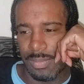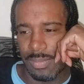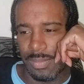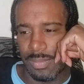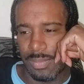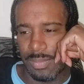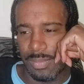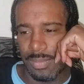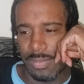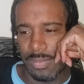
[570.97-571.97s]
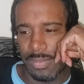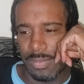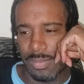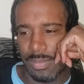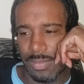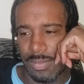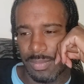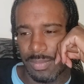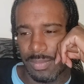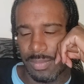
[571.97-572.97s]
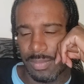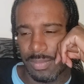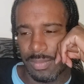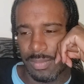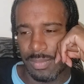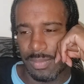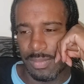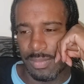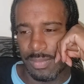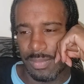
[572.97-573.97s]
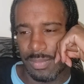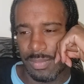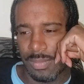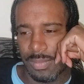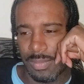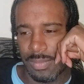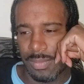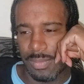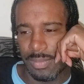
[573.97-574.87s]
No words are spoken by the person on screen.